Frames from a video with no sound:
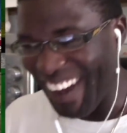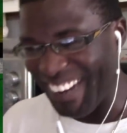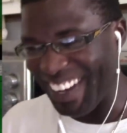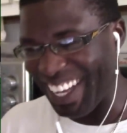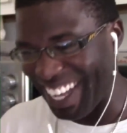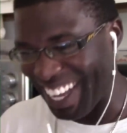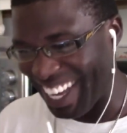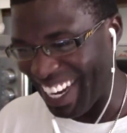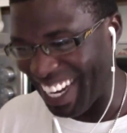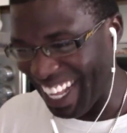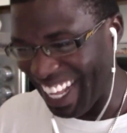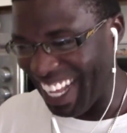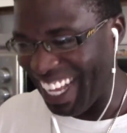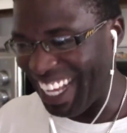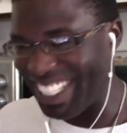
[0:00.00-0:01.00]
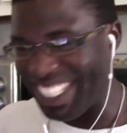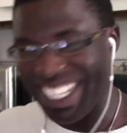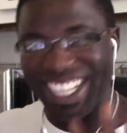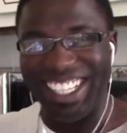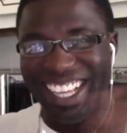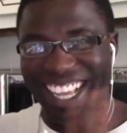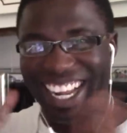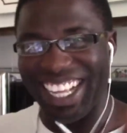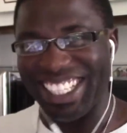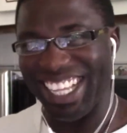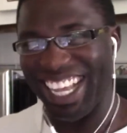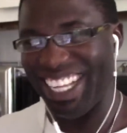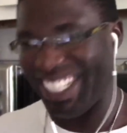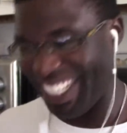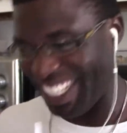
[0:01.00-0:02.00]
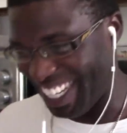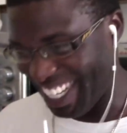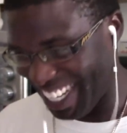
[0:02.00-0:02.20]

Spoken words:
my god, it's starting to get excited.